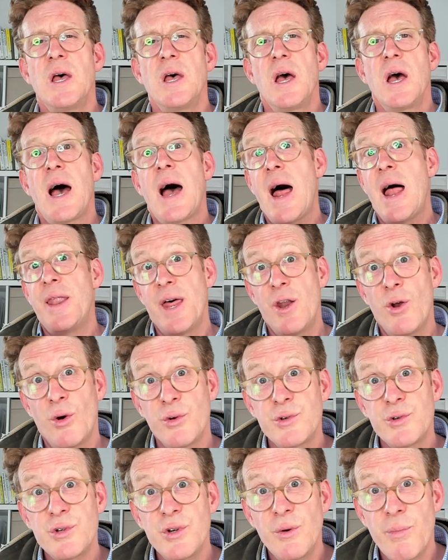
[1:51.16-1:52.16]
and they're not
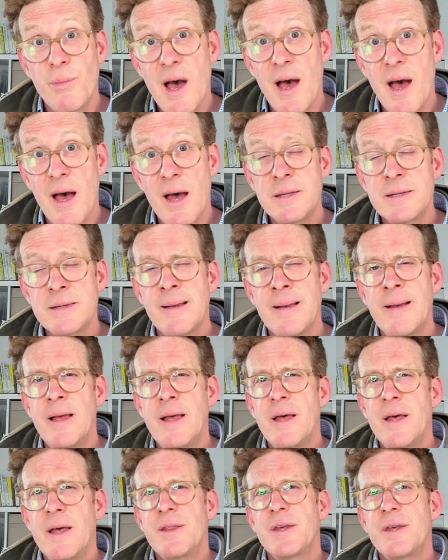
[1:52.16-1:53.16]
too bad?
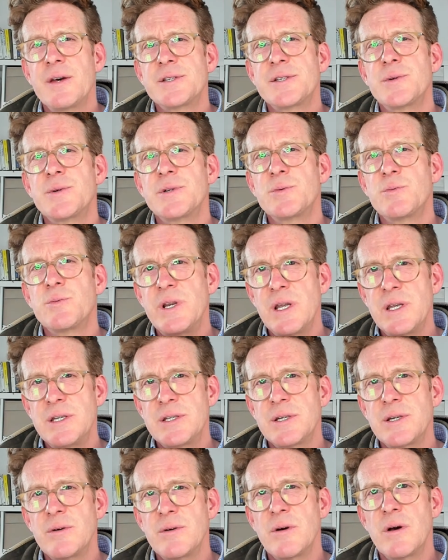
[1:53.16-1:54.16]
The answer is we need
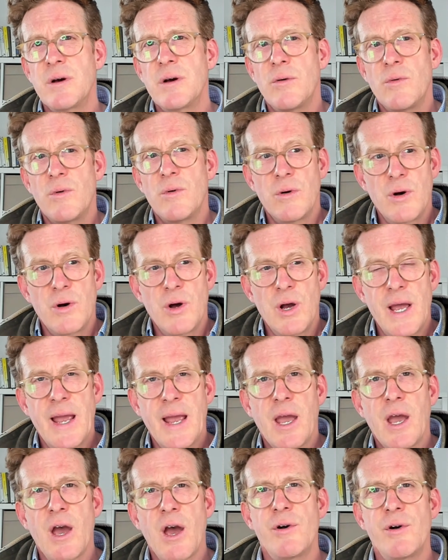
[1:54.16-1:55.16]
to
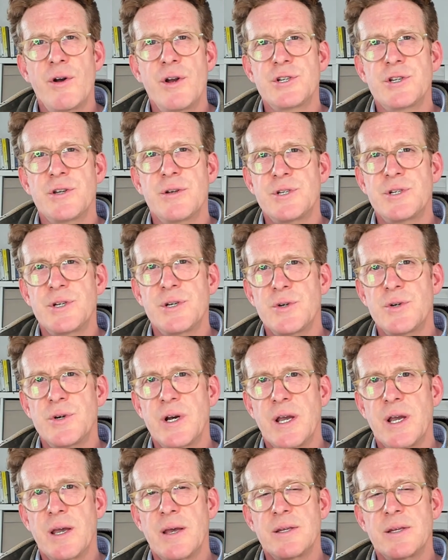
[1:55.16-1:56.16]
encourage them to
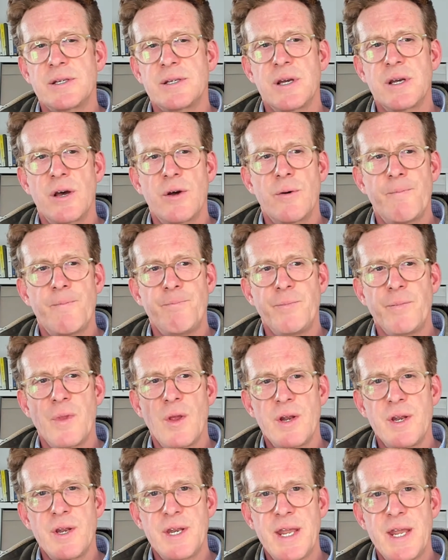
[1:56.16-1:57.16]
drink. So
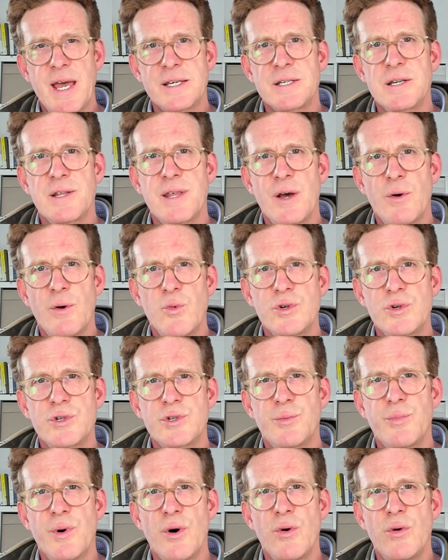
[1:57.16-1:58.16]
next to their water
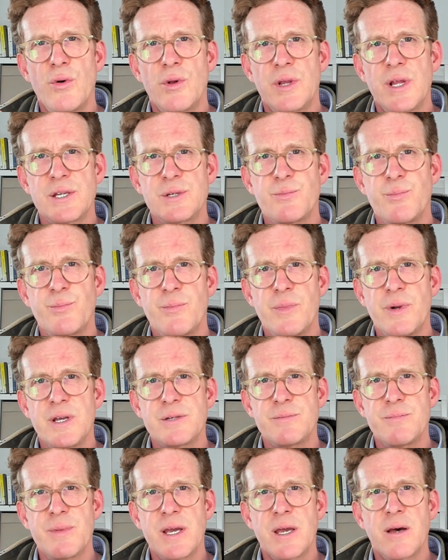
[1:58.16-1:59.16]
bowl, let's
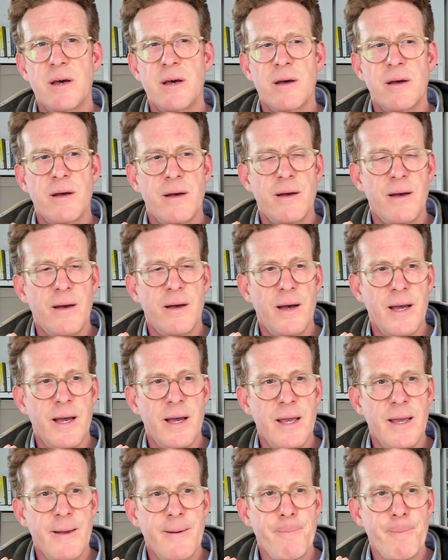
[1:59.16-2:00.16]
make an
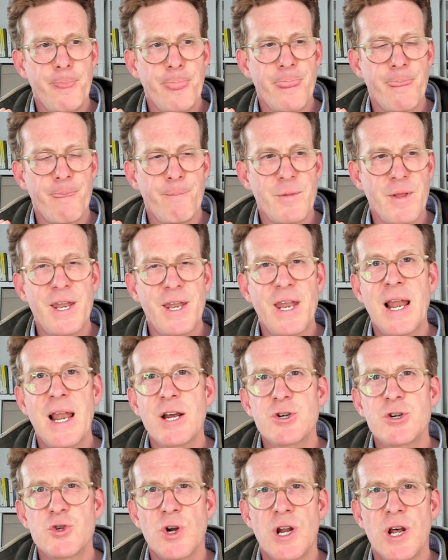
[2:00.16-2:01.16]

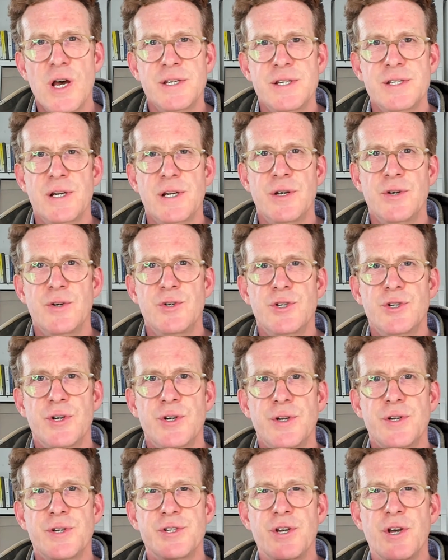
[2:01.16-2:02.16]
electrolyte solution.
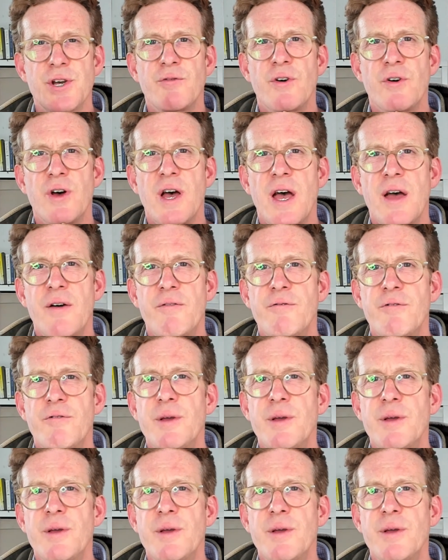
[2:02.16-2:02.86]
So for every